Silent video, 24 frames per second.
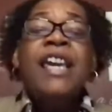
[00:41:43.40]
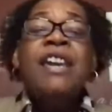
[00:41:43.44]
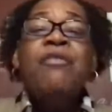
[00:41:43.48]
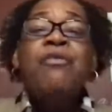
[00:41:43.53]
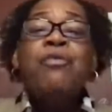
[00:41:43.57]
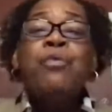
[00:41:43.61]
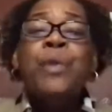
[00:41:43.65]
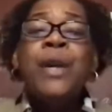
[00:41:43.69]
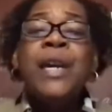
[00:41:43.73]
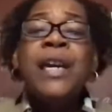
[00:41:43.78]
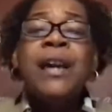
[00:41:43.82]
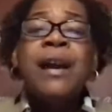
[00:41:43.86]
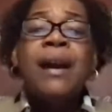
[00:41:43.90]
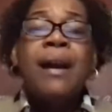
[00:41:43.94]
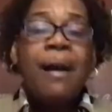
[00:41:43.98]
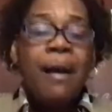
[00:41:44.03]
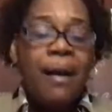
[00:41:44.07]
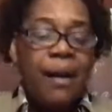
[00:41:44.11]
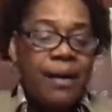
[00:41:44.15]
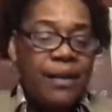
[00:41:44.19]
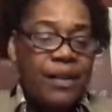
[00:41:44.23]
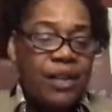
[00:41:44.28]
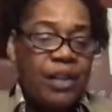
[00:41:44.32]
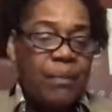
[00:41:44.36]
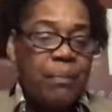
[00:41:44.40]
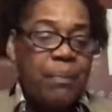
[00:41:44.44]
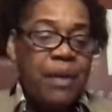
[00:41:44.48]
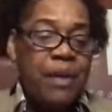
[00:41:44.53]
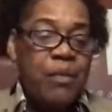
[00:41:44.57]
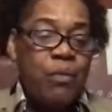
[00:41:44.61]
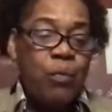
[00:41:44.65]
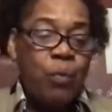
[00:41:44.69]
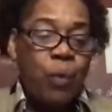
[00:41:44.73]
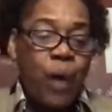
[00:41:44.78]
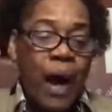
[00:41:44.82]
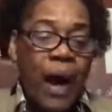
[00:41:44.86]
If we are to
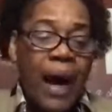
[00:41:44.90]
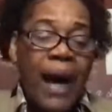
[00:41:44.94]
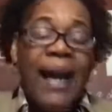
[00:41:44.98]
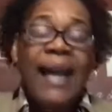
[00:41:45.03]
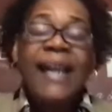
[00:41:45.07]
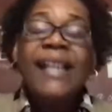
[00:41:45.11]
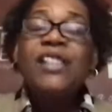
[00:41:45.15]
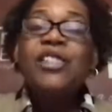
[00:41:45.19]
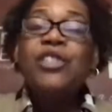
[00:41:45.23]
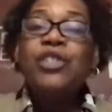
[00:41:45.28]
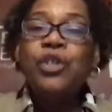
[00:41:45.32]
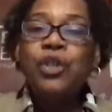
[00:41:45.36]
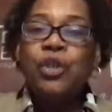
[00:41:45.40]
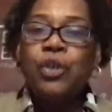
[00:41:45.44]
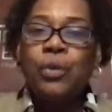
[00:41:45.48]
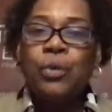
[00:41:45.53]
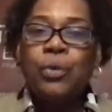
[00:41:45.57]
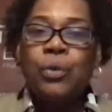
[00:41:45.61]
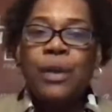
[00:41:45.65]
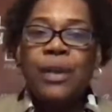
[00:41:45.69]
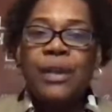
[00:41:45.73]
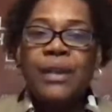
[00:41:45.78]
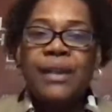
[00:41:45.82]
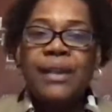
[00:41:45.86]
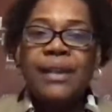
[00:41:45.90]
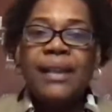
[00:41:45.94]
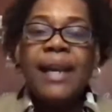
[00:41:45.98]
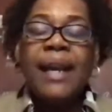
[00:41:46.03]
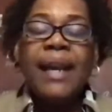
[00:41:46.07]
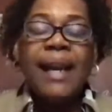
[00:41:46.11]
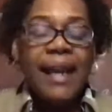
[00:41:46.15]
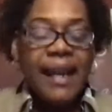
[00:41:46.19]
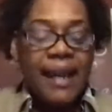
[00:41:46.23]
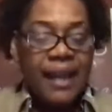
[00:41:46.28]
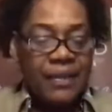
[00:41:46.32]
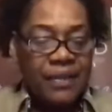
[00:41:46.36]
be wise stewards
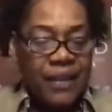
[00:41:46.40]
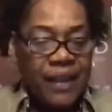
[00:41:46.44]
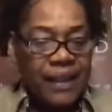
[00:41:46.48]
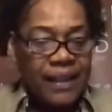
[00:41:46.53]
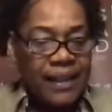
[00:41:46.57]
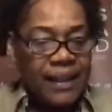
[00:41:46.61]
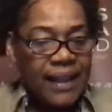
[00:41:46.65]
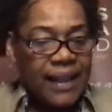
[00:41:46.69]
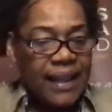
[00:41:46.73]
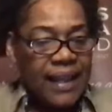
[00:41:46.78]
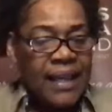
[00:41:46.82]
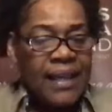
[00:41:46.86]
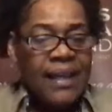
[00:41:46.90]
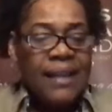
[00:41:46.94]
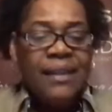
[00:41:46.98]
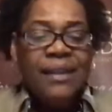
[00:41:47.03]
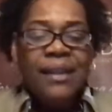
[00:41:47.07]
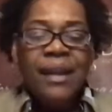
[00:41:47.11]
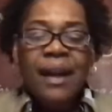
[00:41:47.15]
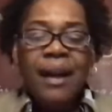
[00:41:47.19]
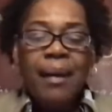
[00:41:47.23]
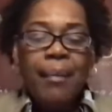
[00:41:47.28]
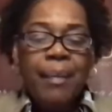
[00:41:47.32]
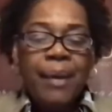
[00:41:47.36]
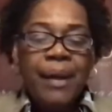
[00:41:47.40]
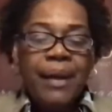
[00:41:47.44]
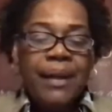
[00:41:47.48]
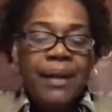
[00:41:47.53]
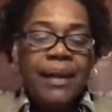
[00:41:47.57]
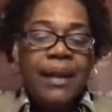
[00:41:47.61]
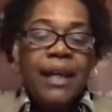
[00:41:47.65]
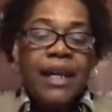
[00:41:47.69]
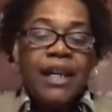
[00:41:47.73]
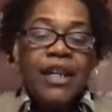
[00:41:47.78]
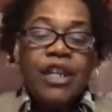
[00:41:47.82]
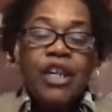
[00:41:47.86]
in this
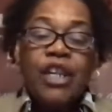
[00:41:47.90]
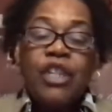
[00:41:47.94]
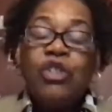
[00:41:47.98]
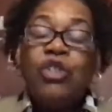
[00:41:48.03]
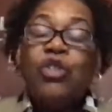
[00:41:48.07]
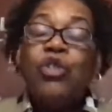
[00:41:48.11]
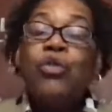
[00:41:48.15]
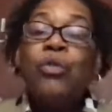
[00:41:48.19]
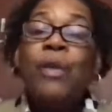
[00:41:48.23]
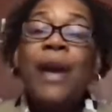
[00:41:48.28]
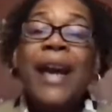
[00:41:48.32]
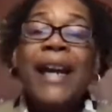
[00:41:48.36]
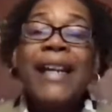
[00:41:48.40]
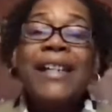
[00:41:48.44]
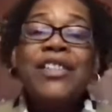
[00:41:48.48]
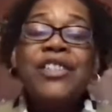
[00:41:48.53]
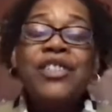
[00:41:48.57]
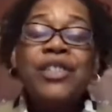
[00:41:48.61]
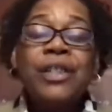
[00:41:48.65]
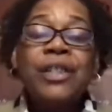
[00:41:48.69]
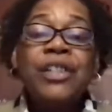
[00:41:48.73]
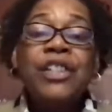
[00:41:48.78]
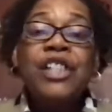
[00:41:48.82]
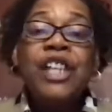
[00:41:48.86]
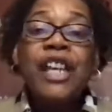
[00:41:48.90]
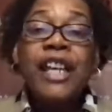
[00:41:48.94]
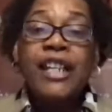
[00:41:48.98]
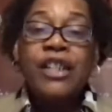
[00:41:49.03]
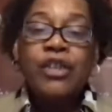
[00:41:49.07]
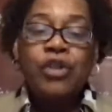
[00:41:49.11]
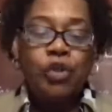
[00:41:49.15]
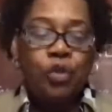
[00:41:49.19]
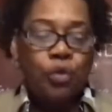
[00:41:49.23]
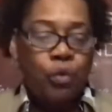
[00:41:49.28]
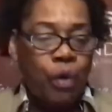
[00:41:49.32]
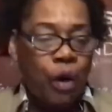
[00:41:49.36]
economic contractions
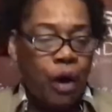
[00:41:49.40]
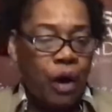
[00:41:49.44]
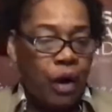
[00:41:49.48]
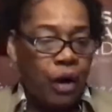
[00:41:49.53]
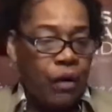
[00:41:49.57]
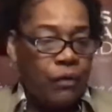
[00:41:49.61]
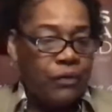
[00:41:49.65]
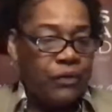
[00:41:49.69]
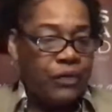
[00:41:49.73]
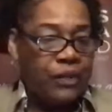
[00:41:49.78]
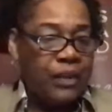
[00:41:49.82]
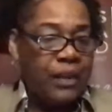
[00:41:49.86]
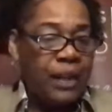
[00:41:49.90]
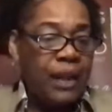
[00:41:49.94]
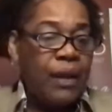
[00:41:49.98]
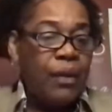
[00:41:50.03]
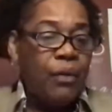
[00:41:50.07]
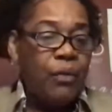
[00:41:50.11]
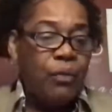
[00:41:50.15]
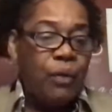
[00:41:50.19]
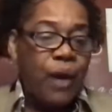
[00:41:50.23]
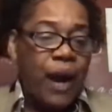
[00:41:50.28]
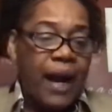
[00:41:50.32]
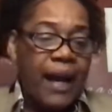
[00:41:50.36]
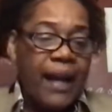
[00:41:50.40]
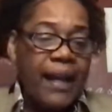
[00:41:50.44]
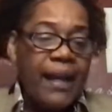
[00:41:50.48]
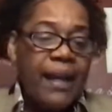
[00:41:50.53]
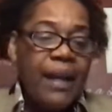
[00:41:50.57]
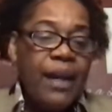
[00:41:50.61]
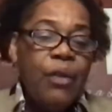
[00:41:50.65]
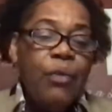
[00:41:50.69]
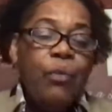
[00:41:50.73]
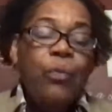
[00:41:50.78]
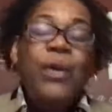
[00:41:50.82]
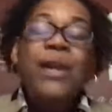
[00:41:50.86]
and troughs, right,
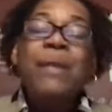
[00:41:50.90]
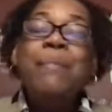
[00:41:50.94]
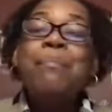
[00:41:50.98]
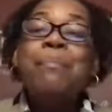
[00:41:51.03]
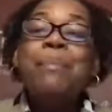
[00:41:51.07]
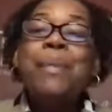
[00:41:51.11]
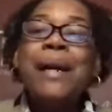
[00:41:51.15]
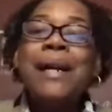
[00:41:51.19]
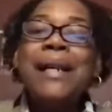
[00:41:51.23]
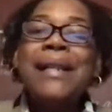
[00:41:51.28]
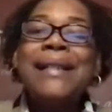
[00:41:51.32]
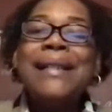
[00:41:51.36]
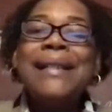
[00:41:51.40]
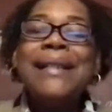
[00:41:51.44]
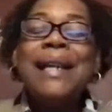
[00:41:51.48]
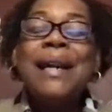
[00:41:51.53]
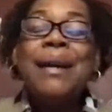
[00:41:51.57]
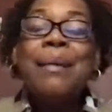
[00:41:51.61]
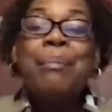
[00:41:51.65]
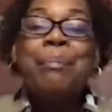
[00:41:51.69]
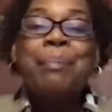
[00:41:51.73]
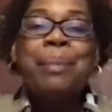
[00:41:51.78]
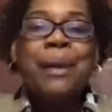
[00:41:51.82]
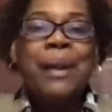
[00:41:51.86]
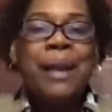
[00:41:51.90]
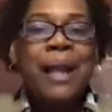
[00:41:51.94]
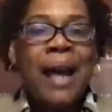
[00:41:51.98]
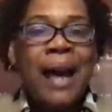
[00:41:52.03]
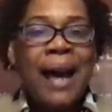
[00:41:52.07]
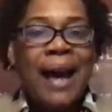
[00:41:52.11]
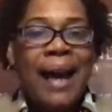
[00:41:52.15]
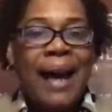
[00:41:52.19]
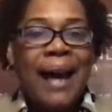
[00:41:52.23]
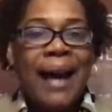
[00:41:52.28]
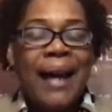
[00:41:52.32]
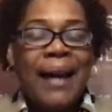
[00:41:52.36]
we must
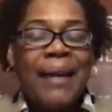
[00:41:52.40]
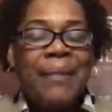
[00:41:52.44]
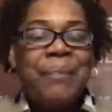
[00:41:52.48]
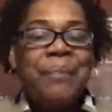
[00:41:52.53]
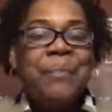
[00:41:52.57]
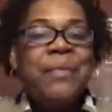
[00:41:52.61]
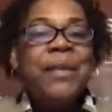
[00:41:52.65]
apply